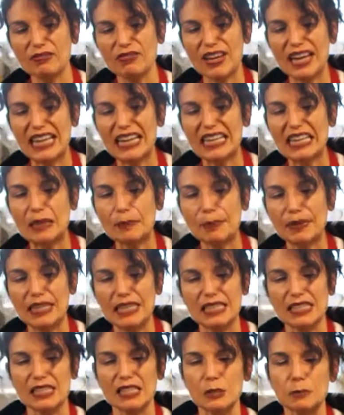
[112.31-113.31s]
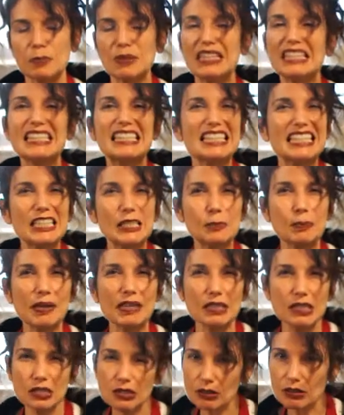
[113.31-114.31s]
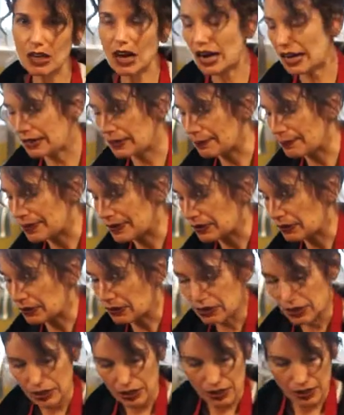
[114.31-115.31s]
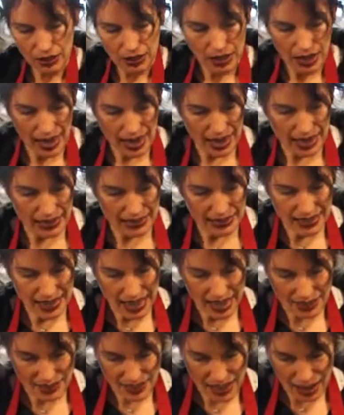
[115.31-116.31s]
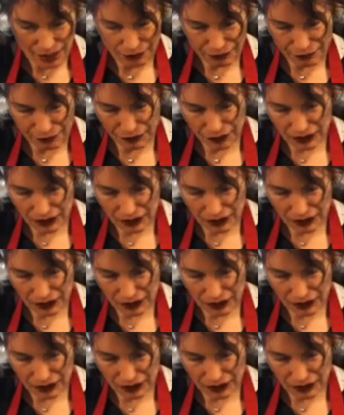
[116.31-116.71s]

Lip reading: veiny pieces, because these pieces are kind of bitter. And that